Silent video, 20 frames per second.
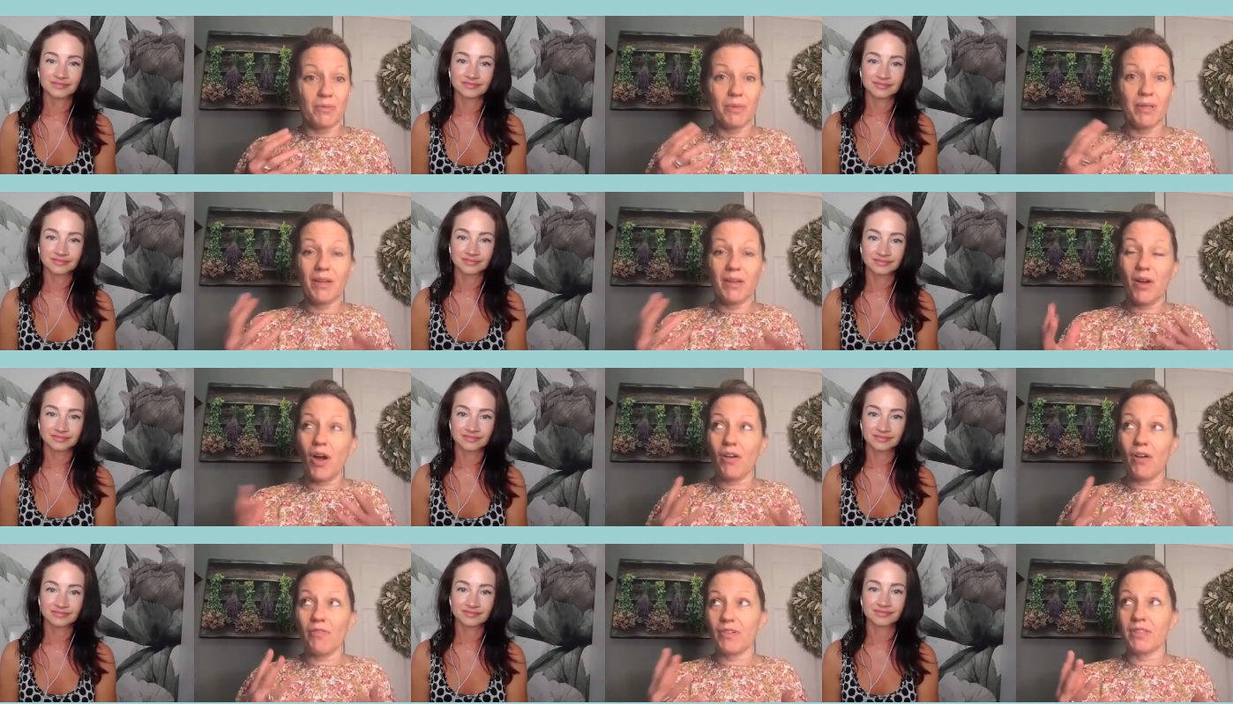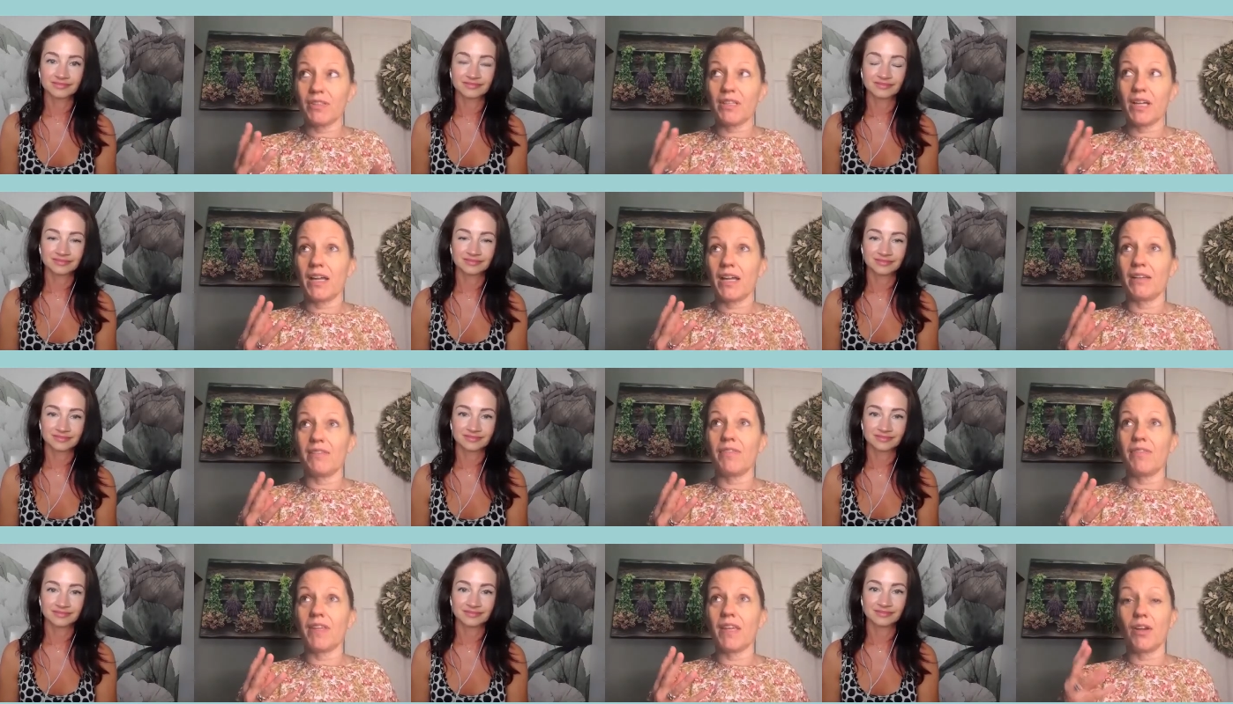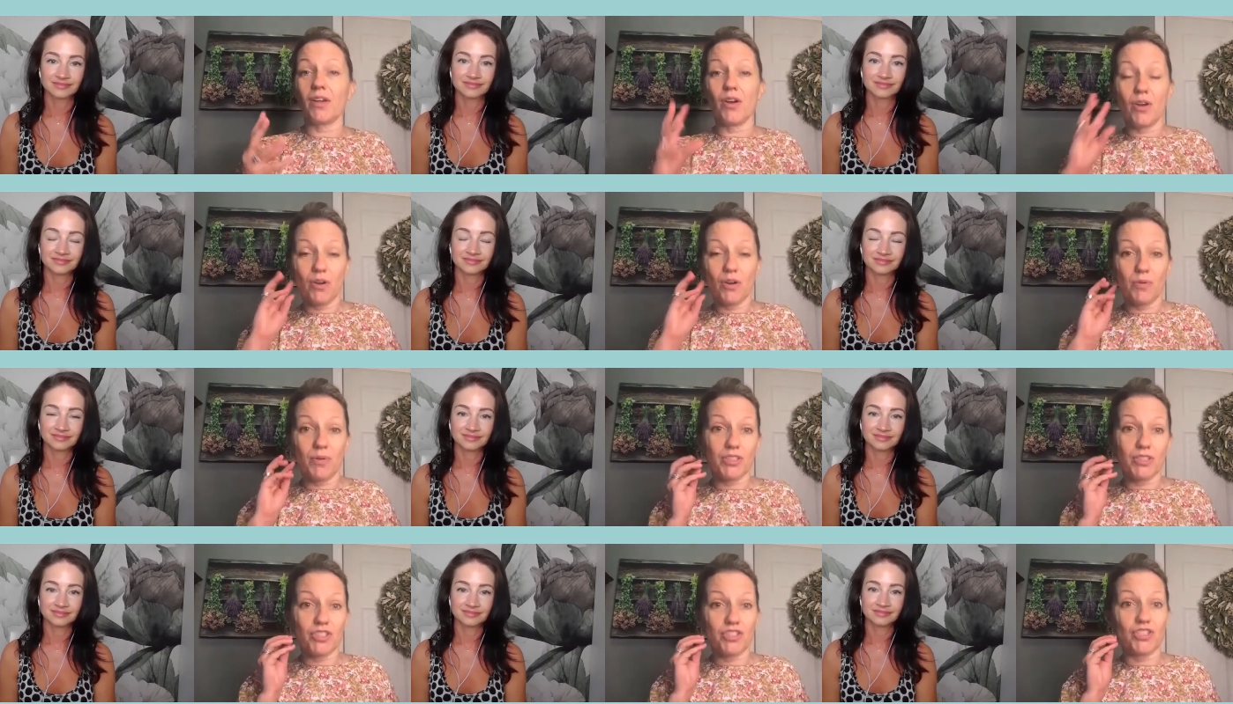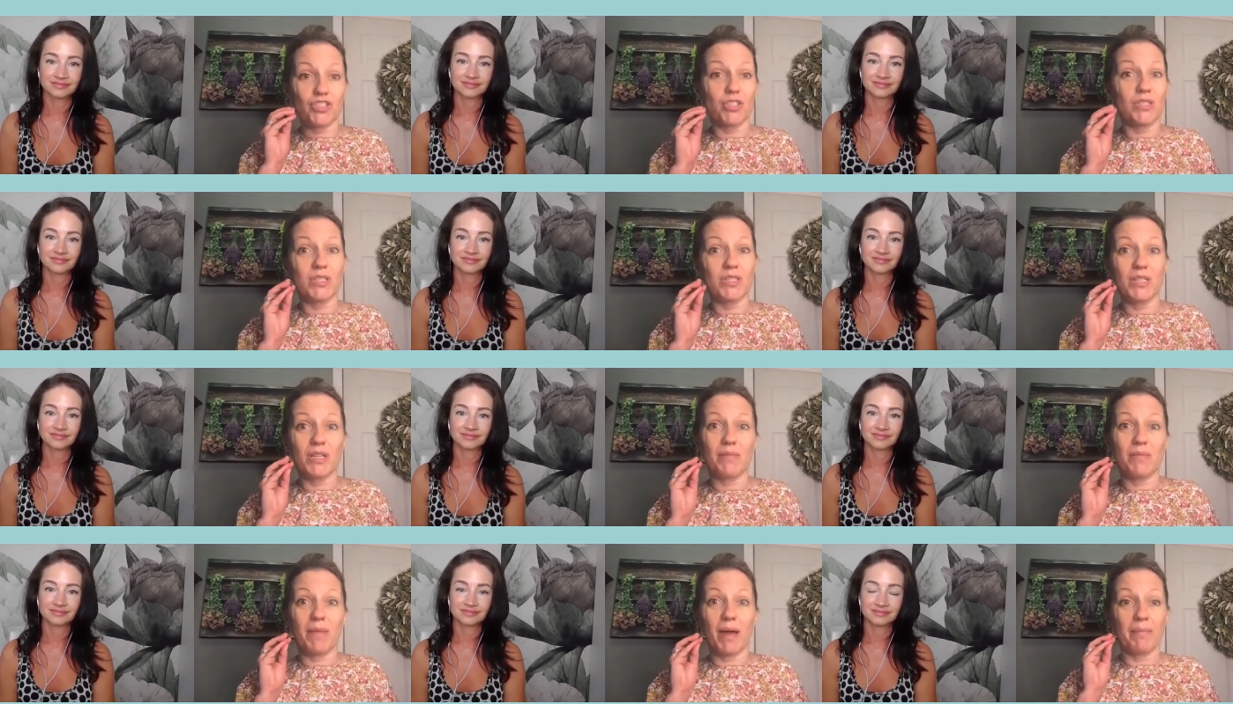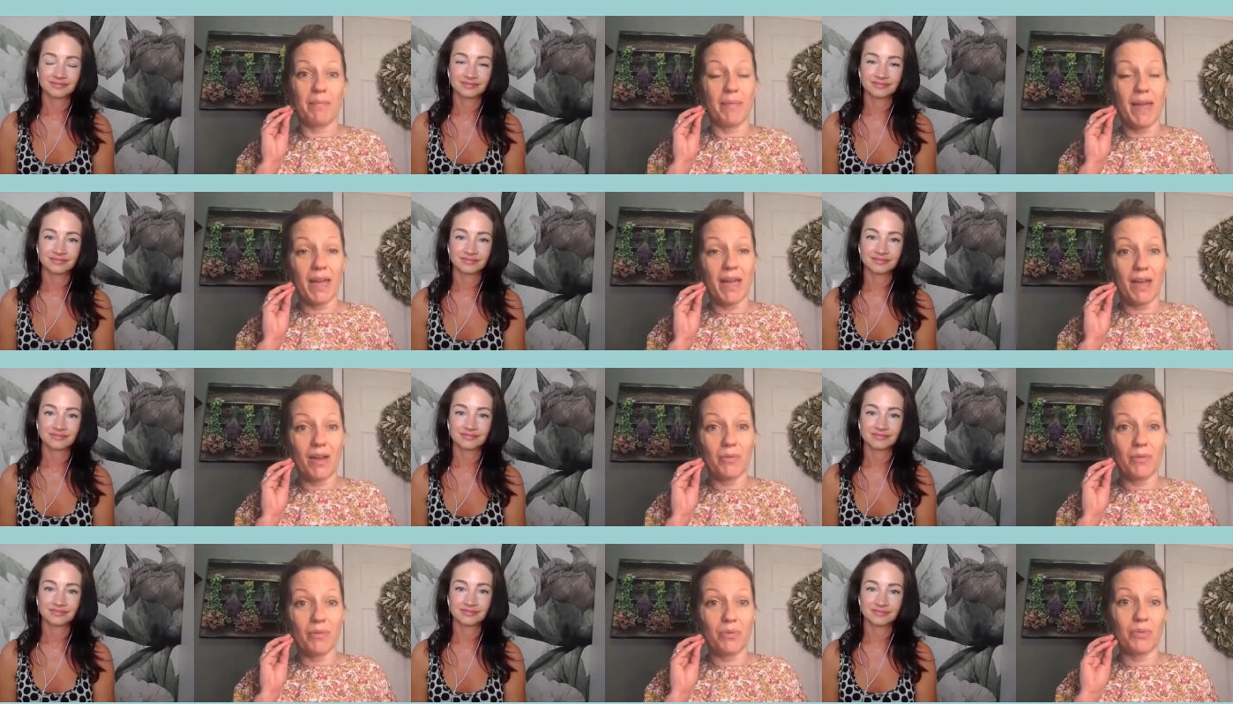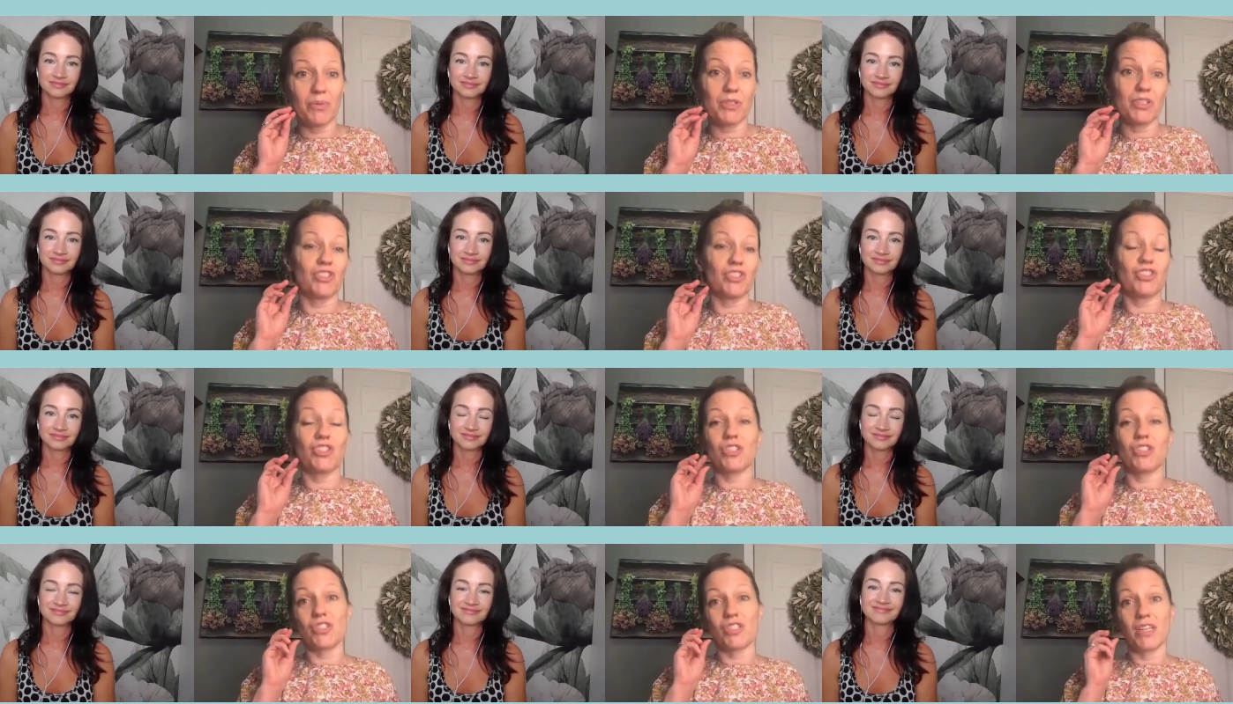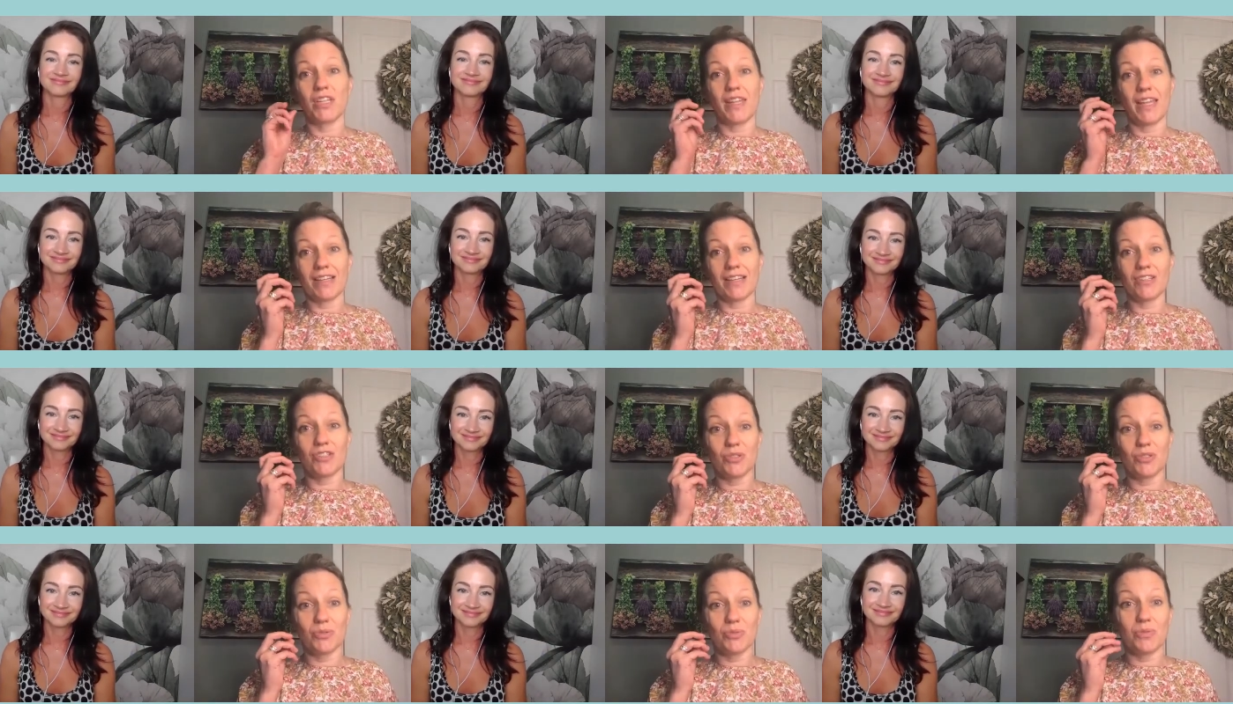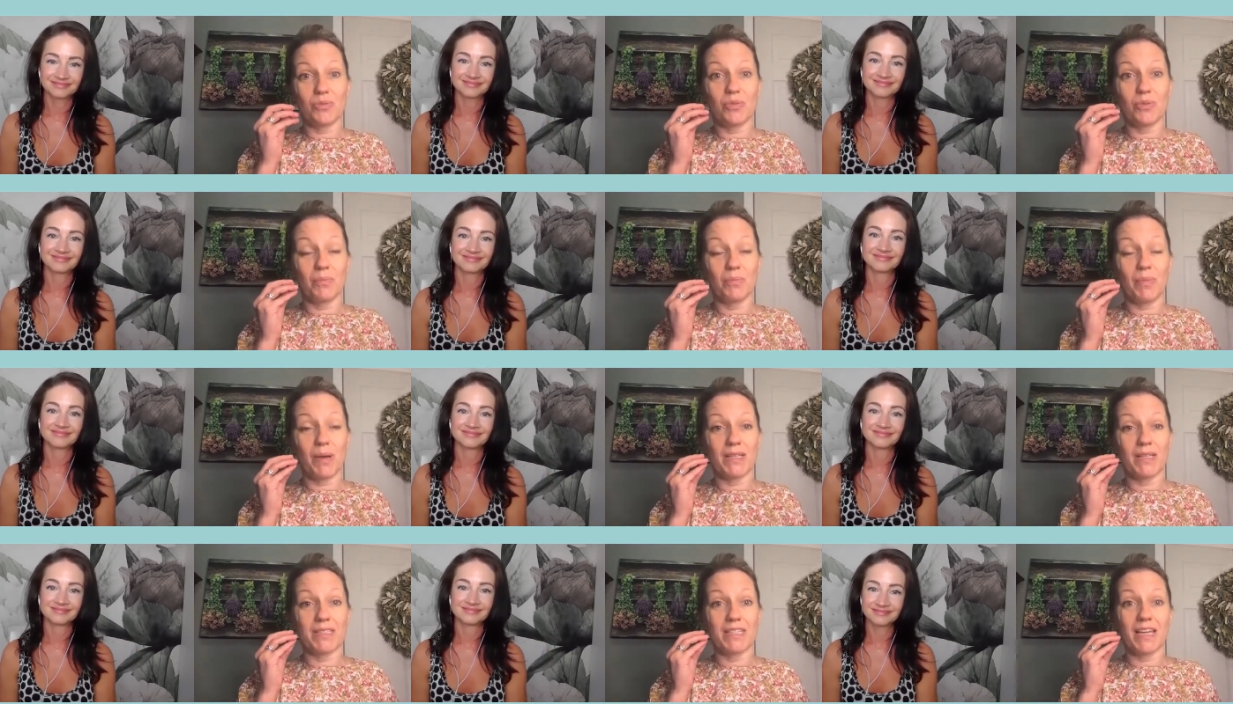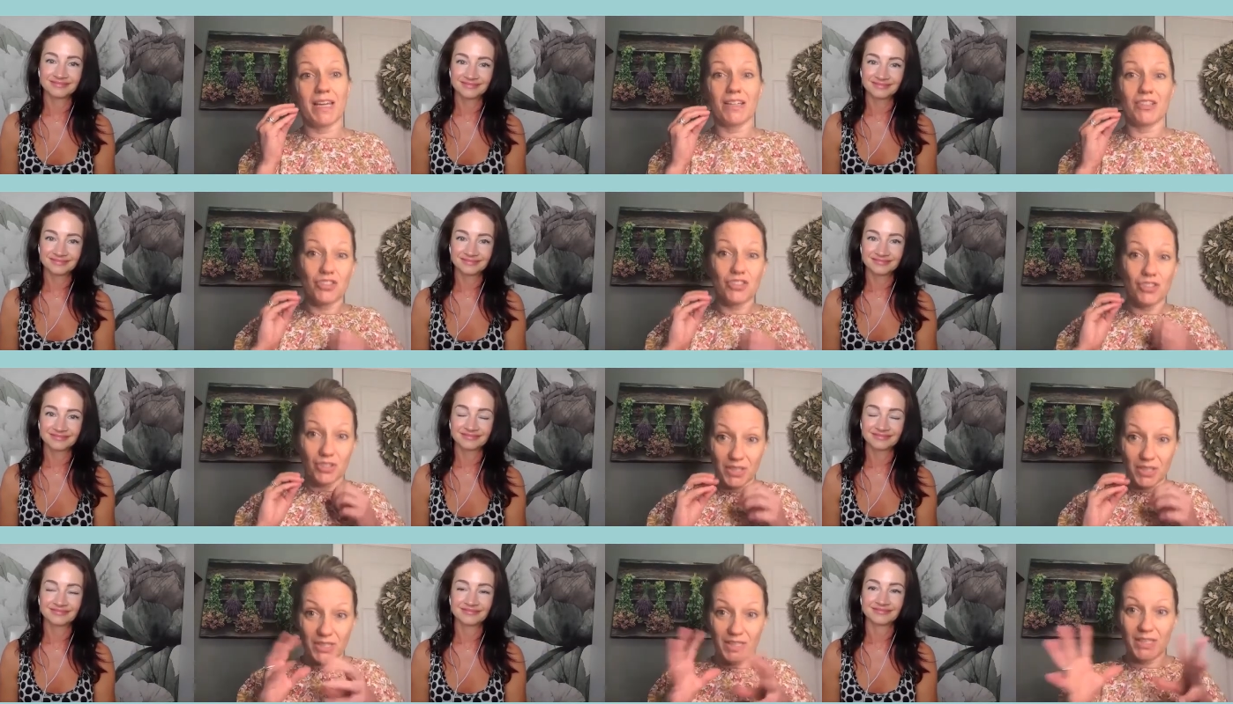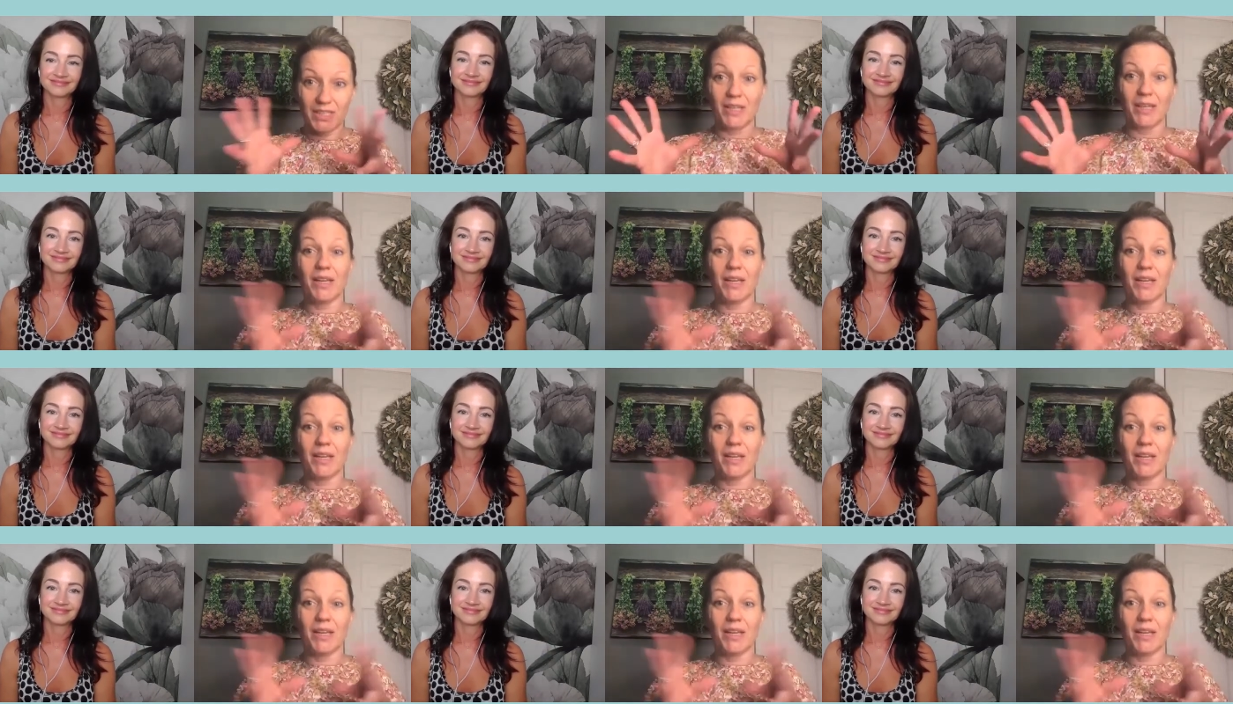Speaker 1: We often kind of think, oh, it's just in my mouth or it's just in that tooth, but it's actually